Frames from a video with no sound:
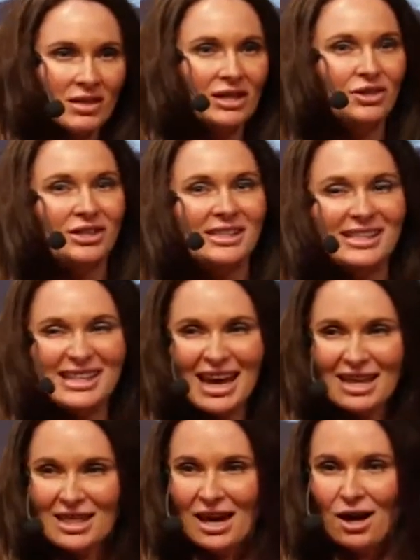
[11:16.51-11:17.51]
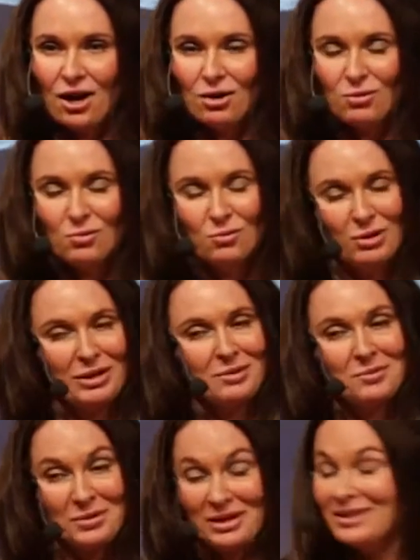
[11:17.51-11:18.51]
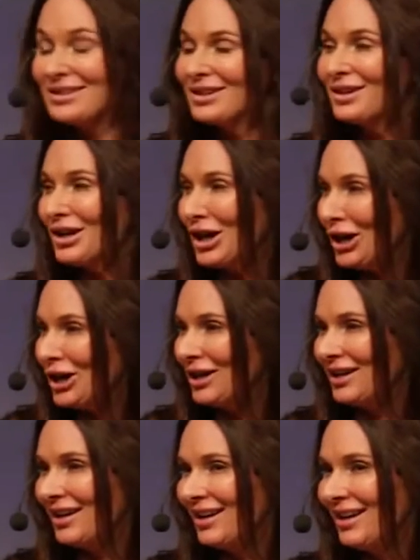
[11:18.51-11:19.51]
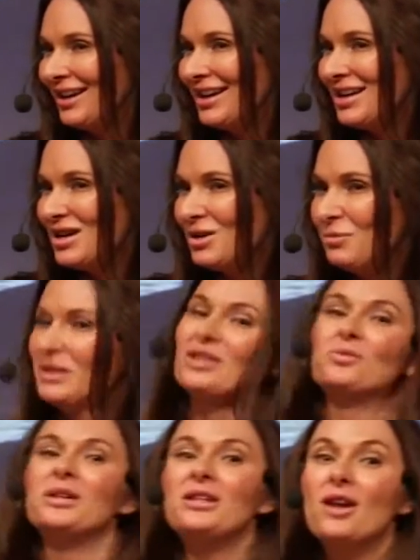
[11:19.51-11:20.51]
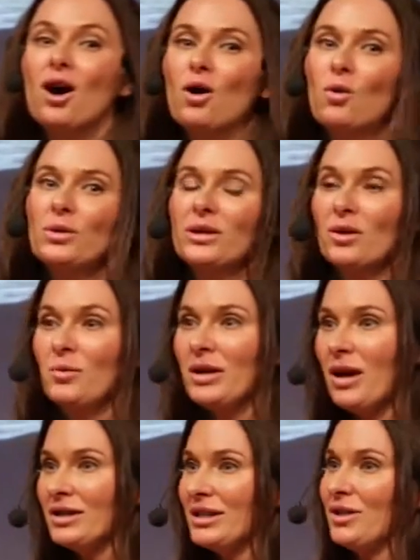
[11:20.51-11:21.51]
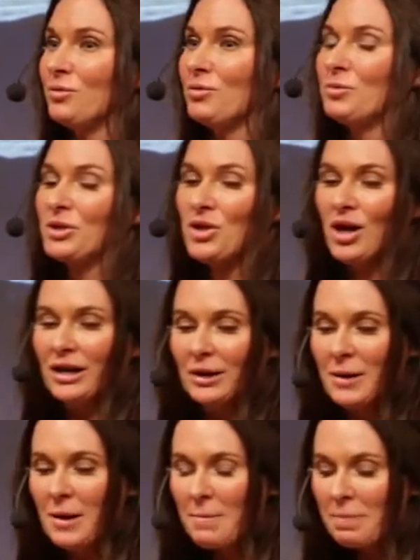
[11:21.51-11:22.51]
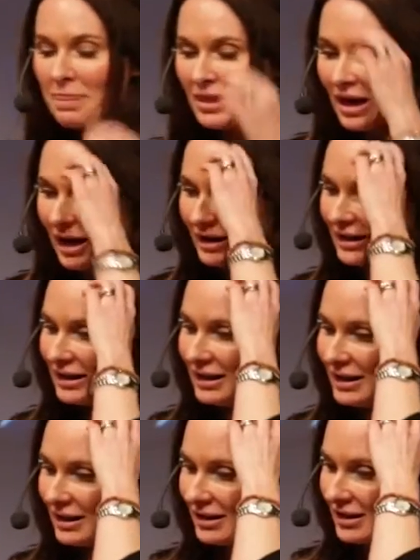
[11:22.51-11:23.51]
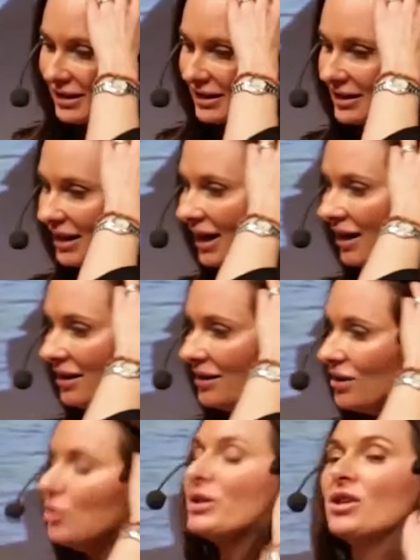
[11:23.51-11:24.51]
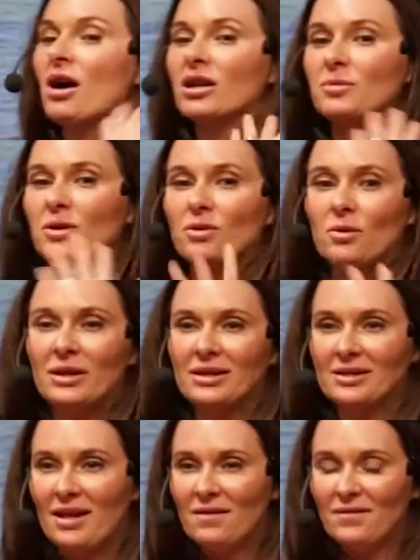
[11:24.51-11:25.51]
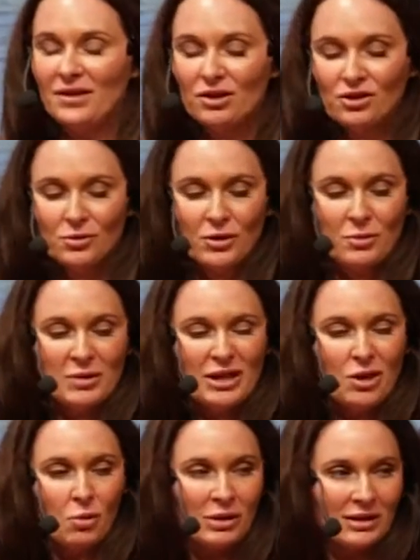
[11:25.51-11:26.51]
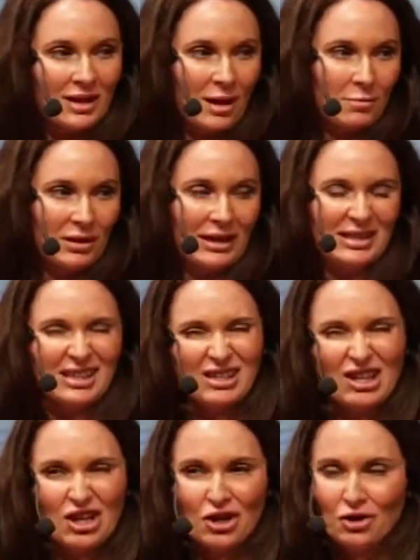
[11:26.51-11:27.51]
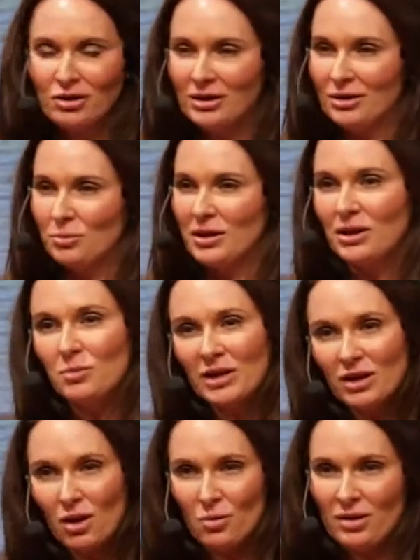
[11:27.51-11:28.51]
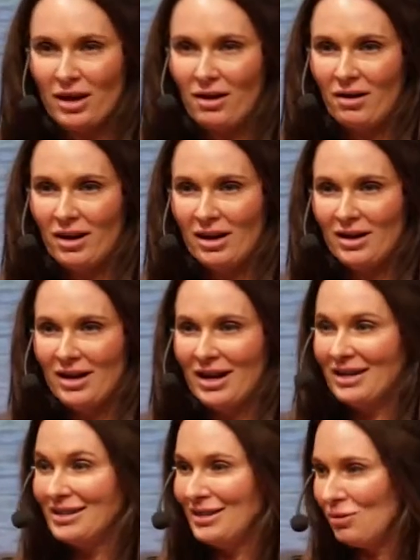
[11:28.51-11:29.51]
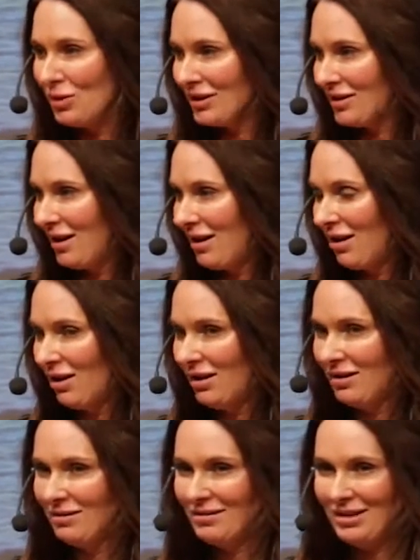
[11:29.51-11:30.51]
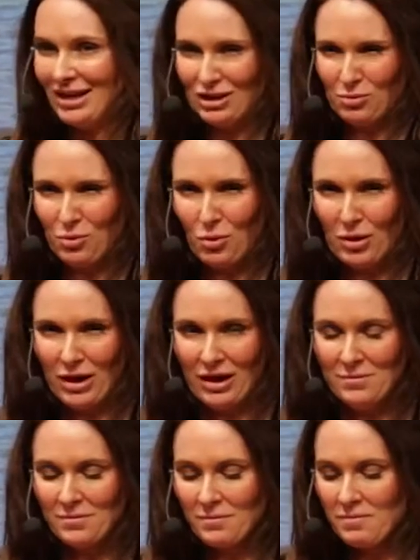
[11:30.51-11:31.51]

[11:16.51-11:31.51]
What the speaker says: Can you stay there when it's going to hurt? Because we know, we got to hear Ruben talking, and he said, he talked about going into that fear. So can we go into that place? It's going to hurt a little bit. Can we go there and see what's there and explore it?